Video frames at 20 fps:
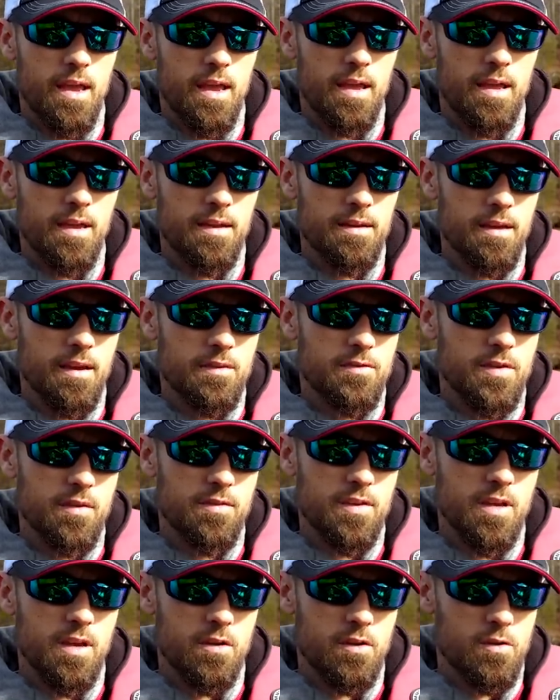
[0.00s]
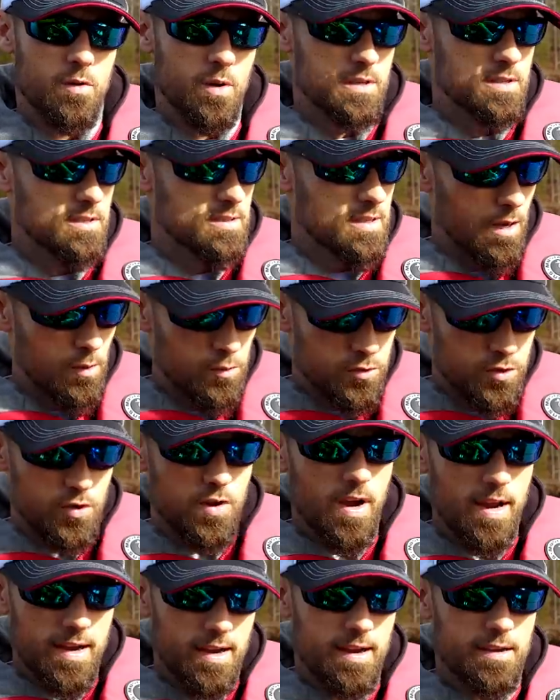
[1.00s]
and if you have any other questions, I'll
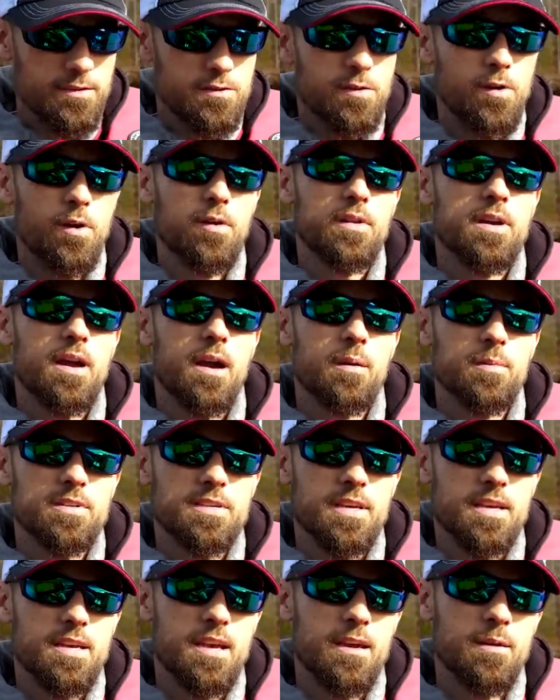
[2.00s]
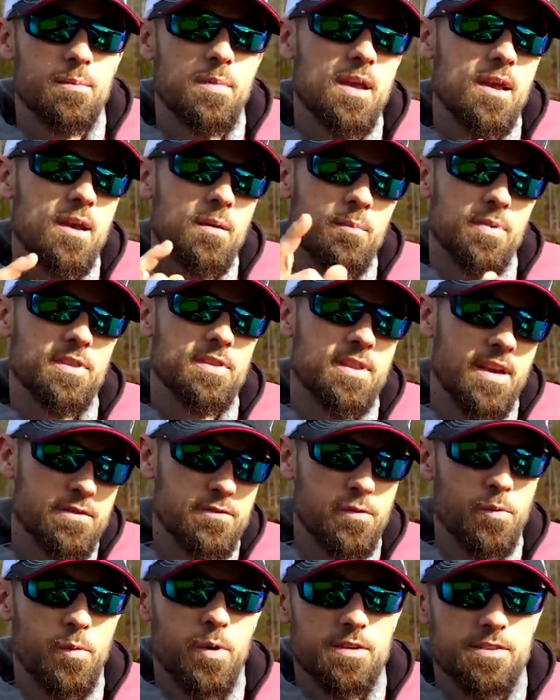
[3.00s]
try to answer all the comments I can, but
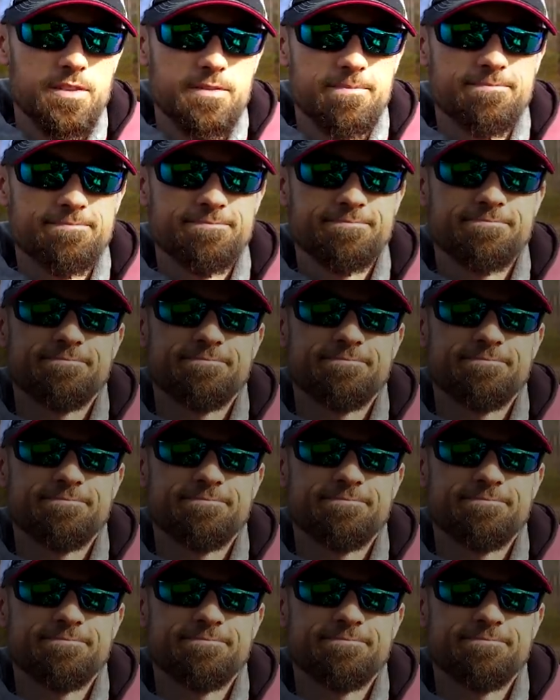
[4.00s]
thanks for watching.